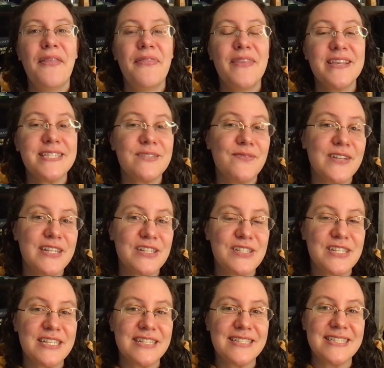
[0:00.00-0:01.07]
This
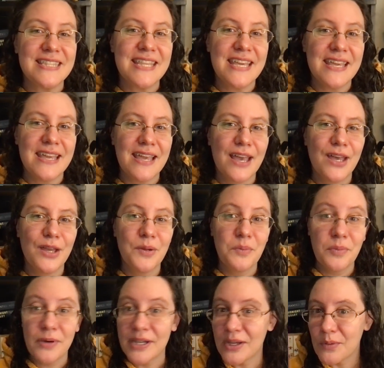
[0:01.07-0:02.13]
finishes the
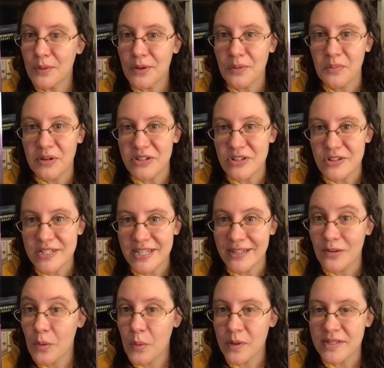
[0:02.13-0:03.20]
prequel
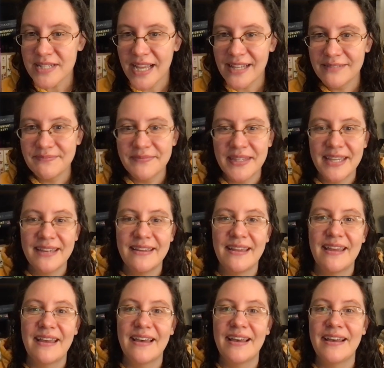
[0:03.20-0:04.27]
Bridgerton quartet
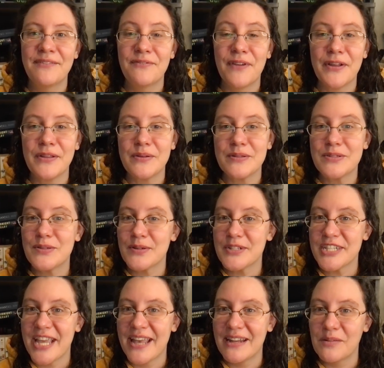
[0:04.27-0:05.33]
and follows
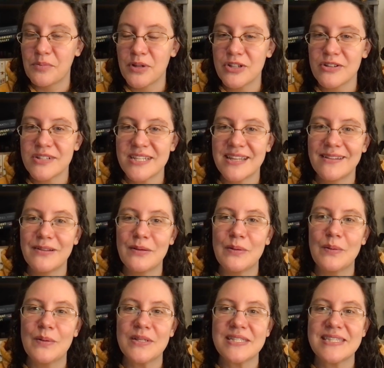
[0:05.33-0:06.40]
Georgiana Bridgerton,
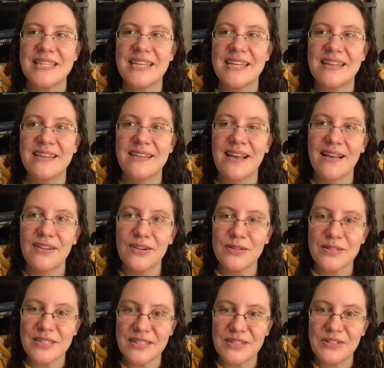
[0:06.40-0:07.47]
who is the younger
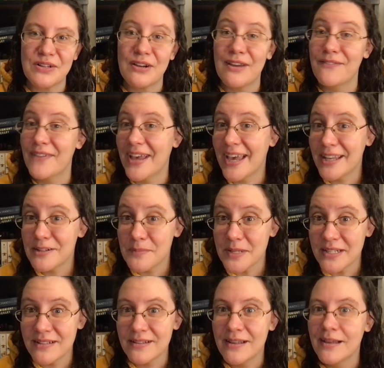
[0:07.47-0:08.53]
sister of
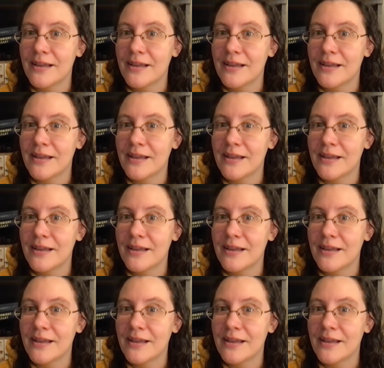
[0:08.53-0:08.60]
Edmund,